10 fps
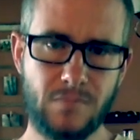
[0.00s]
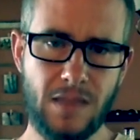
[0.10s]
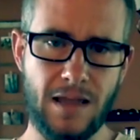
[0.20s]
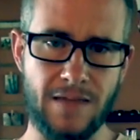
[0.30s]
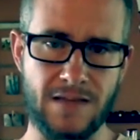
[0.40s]

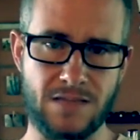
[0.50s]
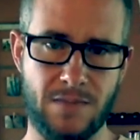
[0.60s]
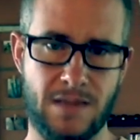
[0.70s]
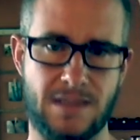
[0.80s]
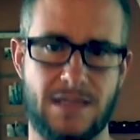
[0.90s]
And this
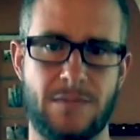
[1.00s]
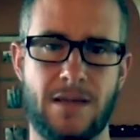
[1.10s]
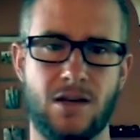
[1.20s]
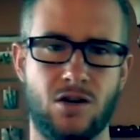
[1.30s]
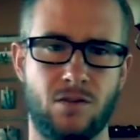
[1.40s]
may seem
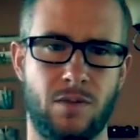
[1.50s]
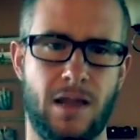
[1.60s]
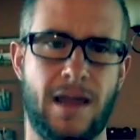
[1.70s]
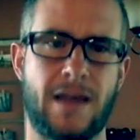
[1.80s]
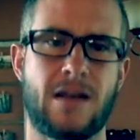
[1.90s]
like a good
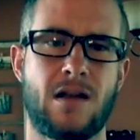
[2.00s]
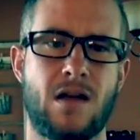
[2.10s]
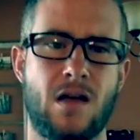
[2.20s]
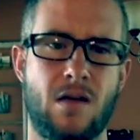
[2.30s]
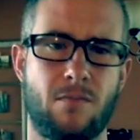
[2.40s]
plan,
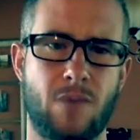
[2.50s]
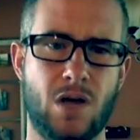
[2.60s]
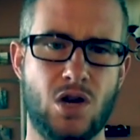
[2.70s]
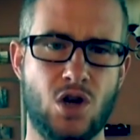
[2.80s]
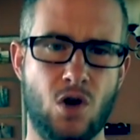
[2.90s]

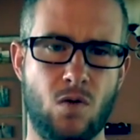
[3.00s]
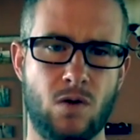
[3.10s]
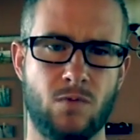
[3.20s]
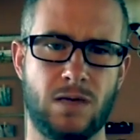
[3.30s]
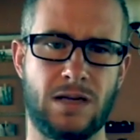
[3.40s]
but no
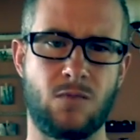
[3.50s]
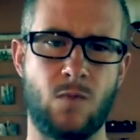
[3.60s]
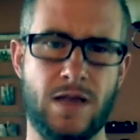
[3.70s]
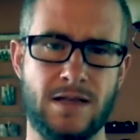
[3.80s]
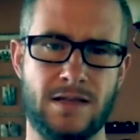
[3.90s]
one really
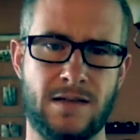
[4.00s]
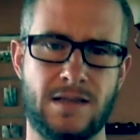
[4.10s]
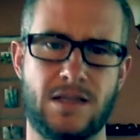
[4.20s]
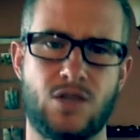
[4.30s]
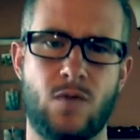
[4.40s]
wins in
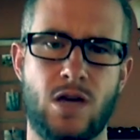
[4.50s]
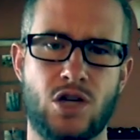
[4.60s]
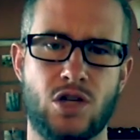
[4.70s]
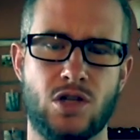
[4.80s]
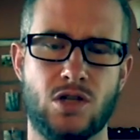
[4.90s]
these
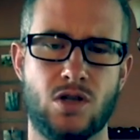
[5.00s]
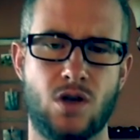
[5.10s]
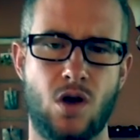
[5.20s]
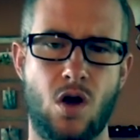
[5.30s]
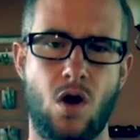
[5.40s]
situations.
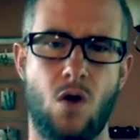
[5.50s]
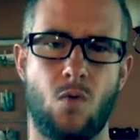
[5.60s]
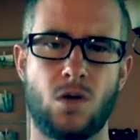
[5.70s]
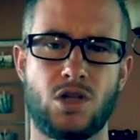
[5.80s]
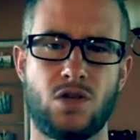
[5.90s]

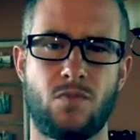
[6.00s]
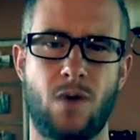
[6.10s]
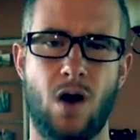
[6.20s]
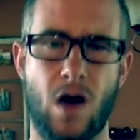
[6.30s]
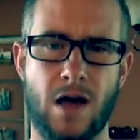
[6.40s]
Once you
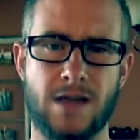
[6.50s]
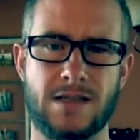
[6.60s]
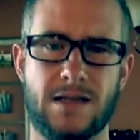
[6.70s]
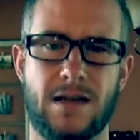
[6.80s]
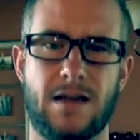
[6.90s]

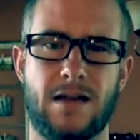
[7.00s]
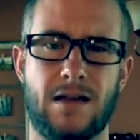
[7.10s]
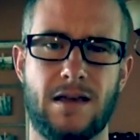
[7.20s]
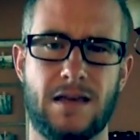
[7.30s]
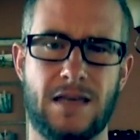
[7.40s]
pause,
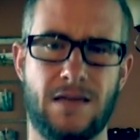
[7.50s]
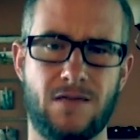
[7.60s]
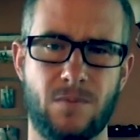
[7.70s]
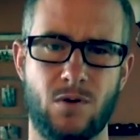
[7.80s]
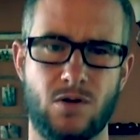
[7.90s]
give
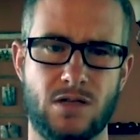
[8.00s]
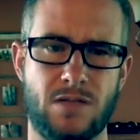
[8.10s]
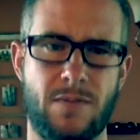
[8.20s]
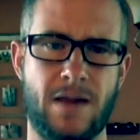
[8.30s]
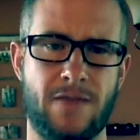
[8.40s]
the person the
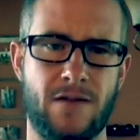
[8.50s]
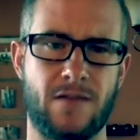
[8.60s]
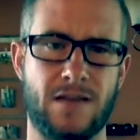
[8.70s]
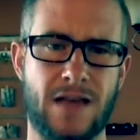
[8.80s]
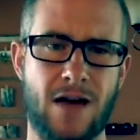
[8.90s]
benefit of
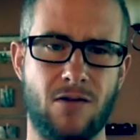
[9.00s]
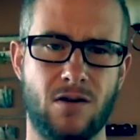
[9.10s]
the doubt.